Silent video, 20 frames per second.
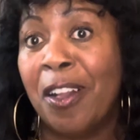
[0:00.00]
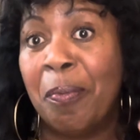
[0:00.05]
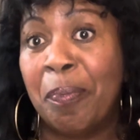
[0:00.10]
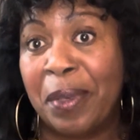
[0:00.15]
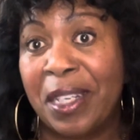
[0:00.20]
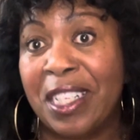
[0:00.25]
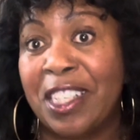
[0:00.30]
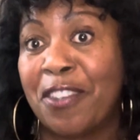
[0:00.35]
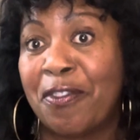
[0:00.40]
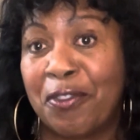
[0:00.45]

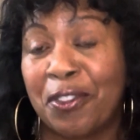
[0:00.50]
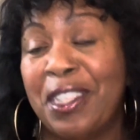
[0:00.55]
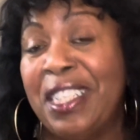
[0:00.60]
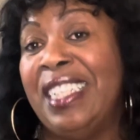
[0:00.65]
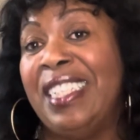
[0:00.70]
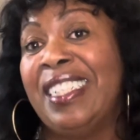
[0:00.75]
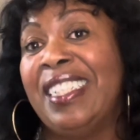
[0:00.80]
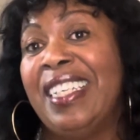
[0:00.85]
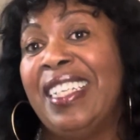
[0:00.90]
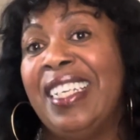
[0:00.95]
best
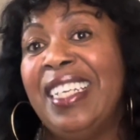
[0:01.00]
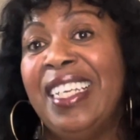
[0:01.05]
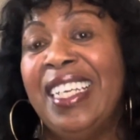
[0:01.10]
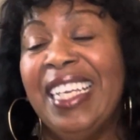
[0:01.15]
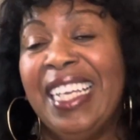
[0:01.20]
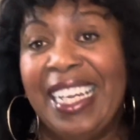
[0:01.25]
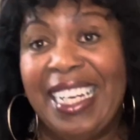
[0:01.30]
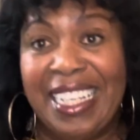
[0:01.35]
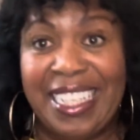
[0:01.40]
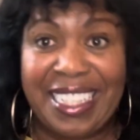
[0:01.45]
friend,
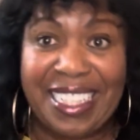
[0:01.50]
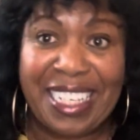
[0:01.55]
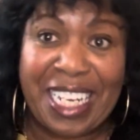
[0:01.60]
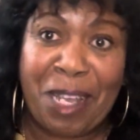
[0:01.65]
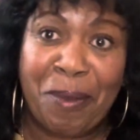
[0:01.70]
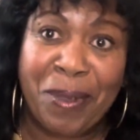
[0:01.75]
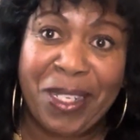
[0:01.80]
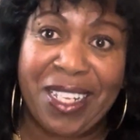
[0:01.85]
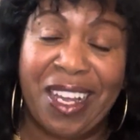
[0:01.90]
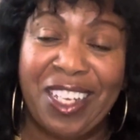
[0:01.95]
and his
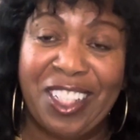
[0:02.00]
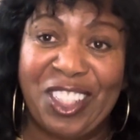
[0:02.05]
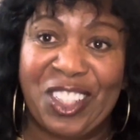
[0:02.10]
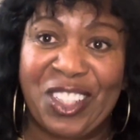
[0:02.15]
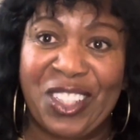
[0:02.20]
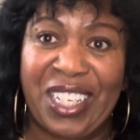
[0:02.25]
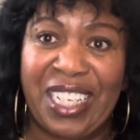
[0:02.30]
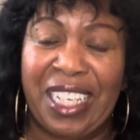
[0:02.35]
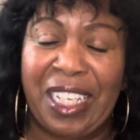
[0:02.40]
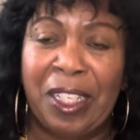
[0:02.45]
name is
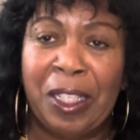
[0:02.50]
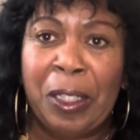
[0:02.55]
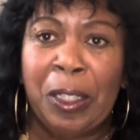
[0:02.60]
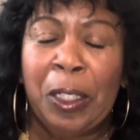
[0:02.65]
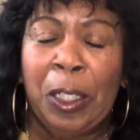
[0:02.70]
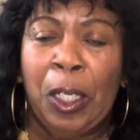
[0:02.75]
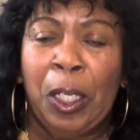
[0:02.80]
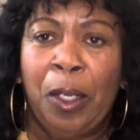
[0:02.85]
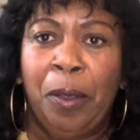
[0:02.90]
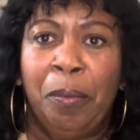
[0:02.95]
Andre.
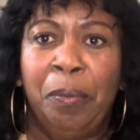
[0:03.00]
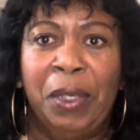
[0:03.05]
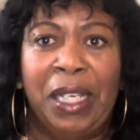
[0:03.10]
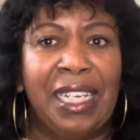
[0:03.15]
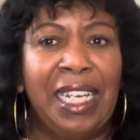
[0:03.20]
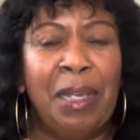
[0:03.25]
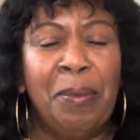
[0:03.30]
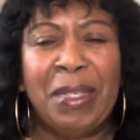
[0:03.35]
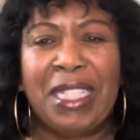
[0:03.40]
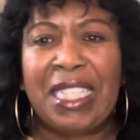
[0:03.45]
But
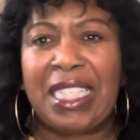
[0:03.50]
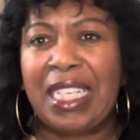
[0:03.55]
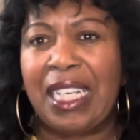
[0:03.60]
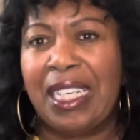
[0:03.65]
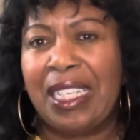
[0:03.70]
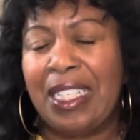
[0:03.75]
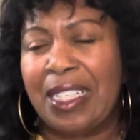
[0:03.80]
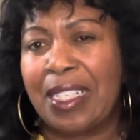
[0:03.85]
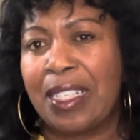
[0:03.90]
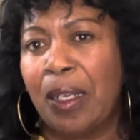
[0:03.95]
let me tell
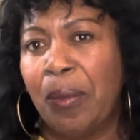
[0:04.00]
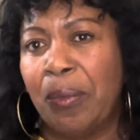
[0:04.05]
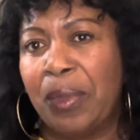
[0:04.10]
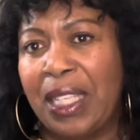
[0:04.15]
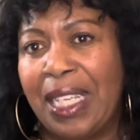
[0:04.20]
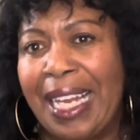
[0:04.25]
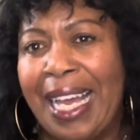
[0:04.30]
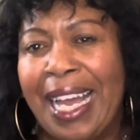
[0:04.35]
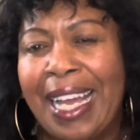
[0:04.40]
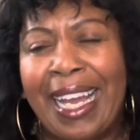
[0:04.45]
you
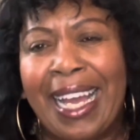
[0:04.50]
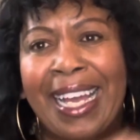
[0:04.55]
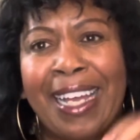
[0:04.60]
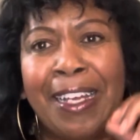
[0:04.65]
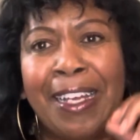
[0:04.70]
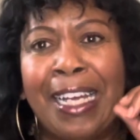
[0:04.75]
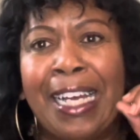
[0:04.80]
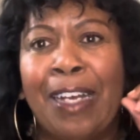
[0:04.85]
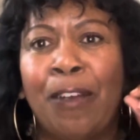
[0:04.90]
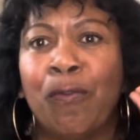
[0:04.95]
something.
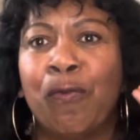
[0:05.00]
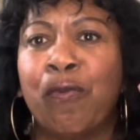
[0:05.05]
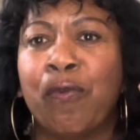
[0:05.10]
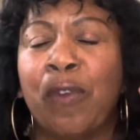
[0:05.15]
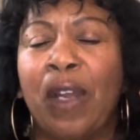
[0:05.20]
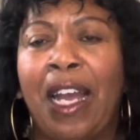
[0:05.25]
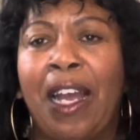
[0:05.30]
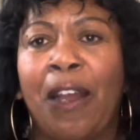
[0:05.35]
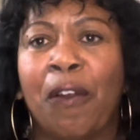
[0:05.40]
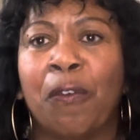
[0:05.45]

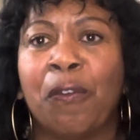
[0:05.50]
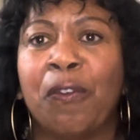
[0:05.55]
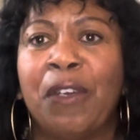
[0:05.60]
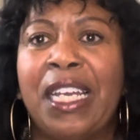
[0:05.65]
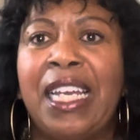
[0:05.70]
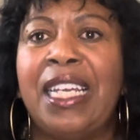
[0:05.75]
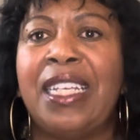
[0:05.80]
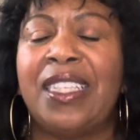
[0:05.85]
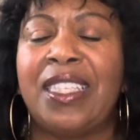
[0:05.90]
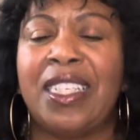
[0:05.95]
I
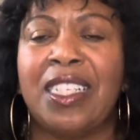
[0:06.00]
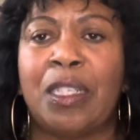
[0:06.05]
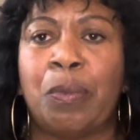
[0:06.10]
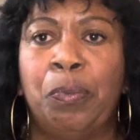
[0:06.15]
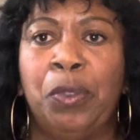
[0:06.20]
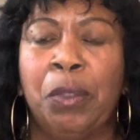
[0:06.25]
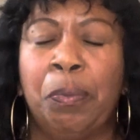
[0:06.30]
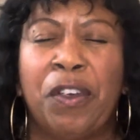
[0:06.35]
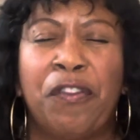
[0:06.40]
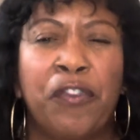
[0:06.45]
read this
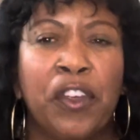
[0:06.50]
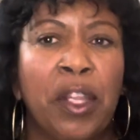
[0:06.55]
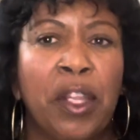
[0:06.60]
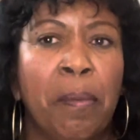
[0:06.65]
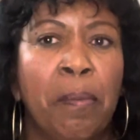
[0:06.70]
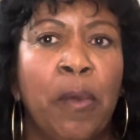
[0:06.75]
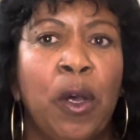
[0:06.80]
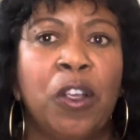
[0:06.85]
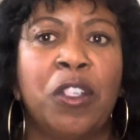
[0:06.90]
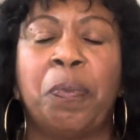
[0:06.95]
book, but for the
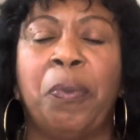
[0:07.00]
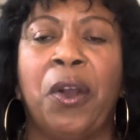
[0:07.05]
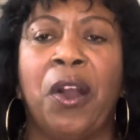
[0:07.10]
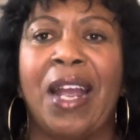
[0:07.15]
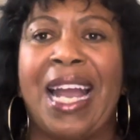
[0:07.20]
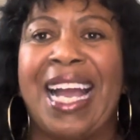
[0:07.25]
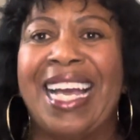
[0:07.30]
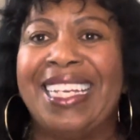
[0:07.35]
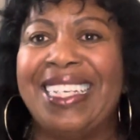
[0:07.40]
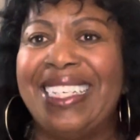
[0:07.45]
most
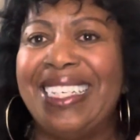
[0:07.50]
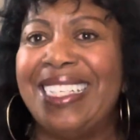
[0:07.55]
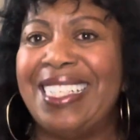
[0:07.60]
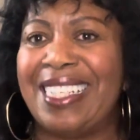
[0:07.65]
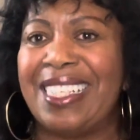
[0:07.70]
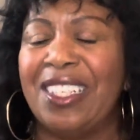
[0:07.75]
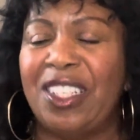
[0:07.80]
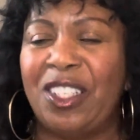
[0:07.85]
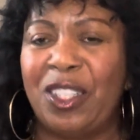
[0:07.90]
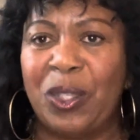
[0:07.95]
part, I
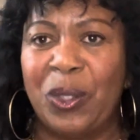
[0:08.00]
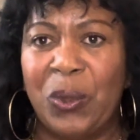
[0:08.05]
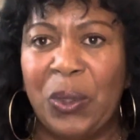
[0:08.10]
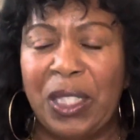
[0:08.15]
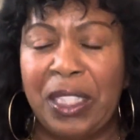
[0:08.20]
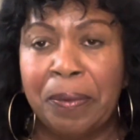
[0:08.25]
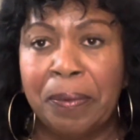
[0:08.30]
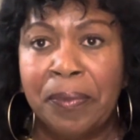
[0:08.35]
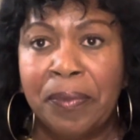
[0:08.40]
listened to it.